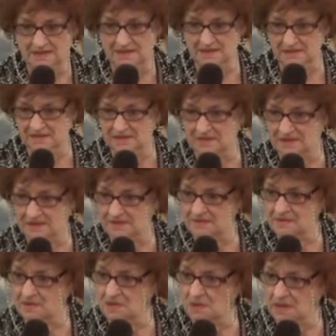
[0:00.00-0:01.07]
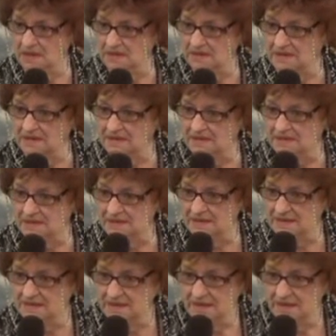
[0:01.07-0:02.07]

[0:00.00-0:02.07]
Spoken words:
he just doesn't quit, does he?